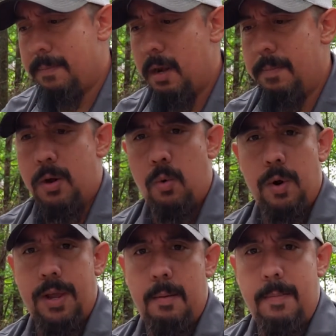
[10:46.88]
to be an
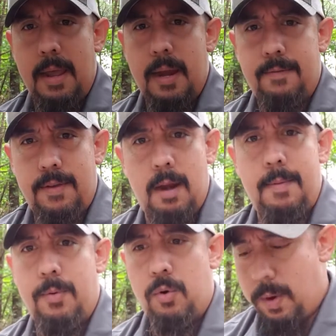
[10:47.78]
oriented man, I've got to be
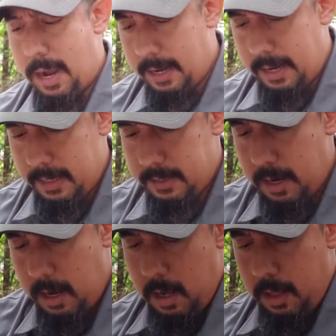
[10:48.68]
able to recognize
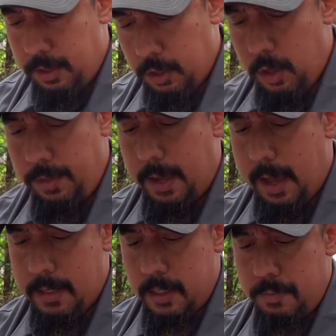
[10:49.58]
the good that God
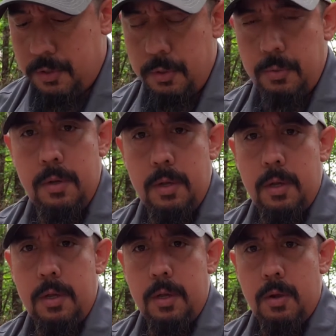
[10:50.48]
is up to,
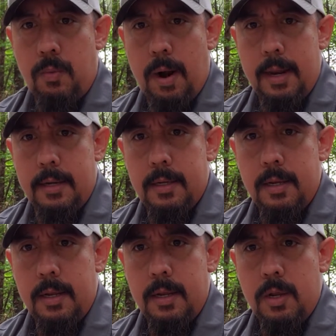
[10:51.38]
right?
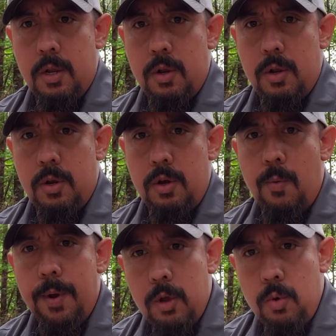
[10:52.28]

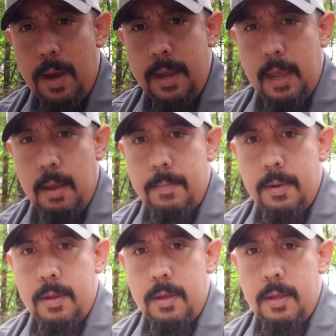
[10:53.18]
Knowing who I am
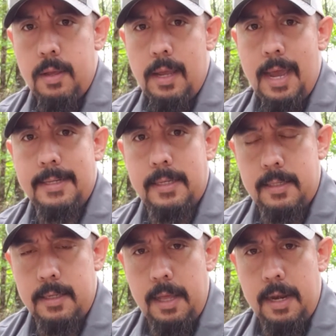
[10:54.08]
as a
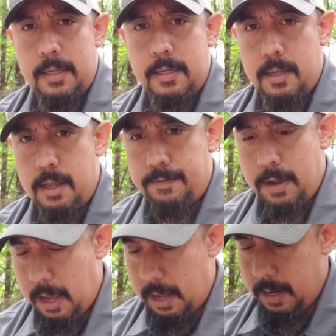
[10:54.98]
son of
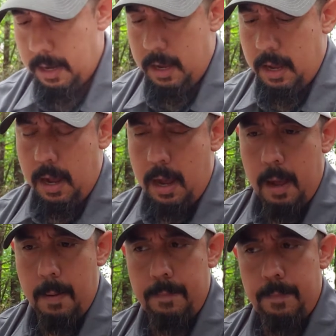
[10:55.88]
God,
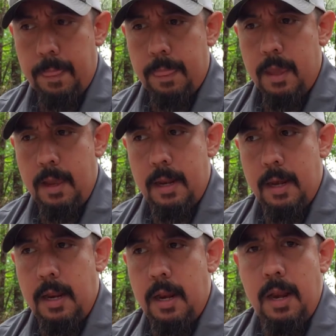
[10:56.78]
um,
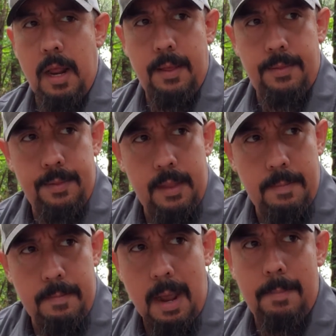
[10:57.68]
and in
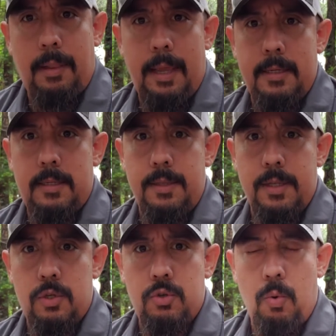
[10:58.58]
my place in
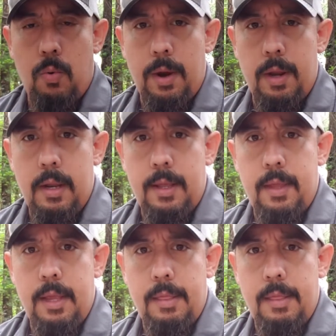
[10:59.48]
this story, and in the